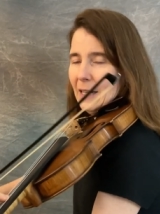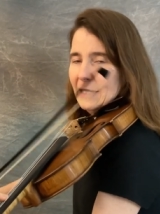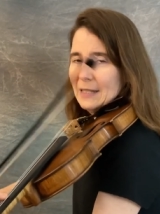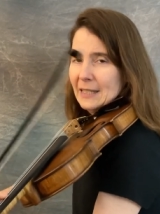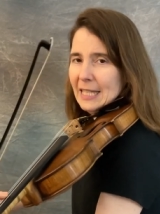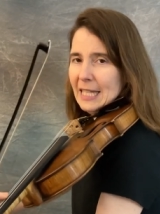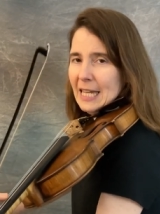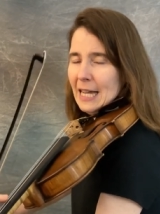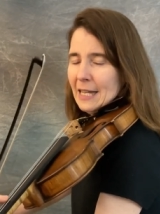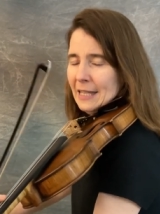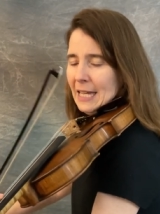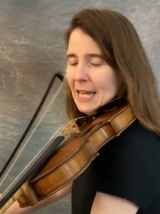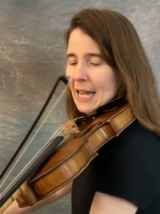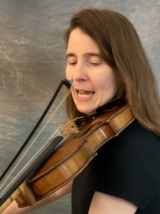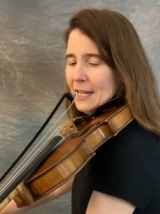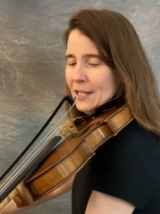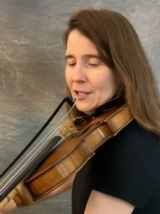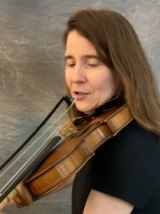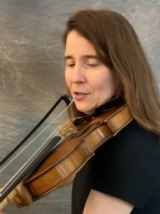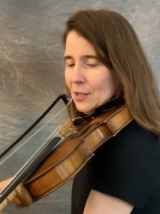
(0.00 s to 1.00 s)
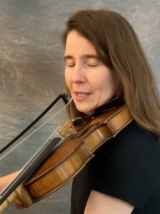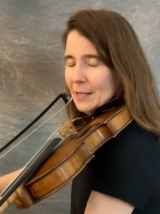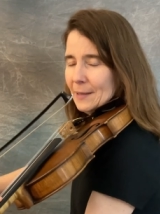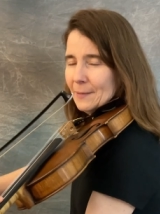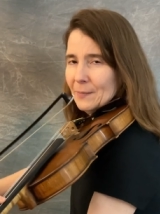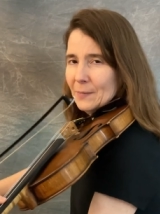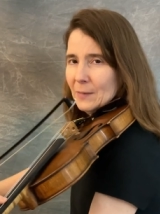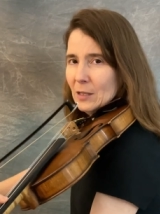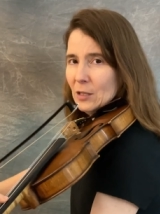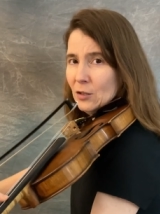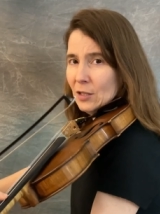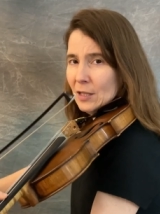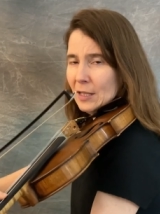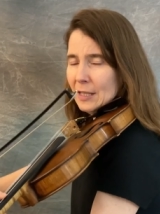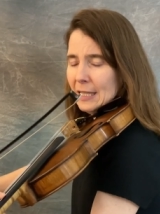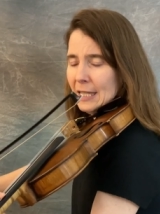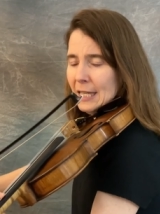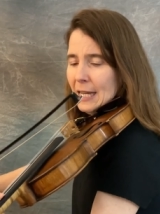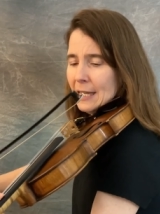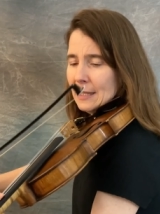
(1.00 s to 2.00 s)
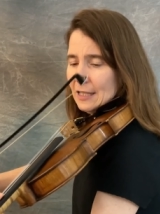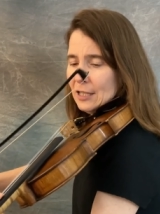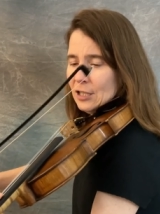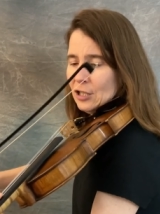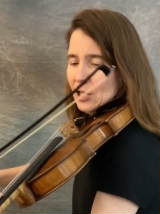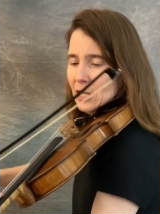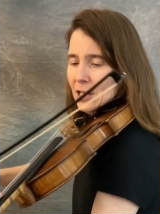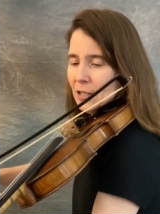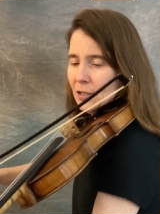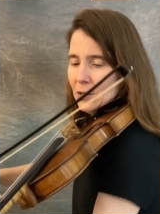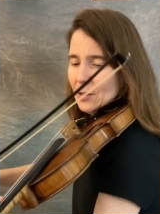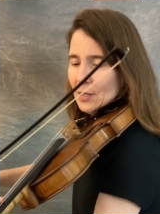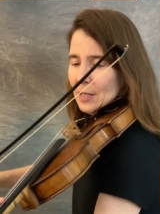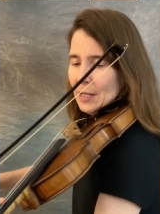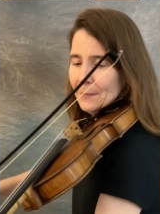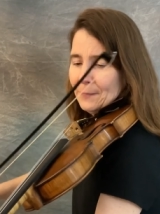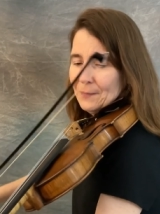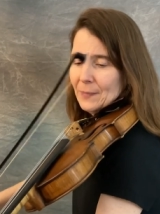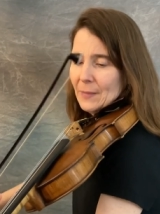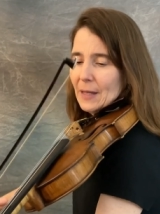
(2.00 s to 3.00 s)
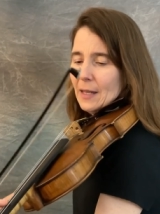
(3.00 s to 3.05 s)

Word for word: C on the A string. Use the C on the G string.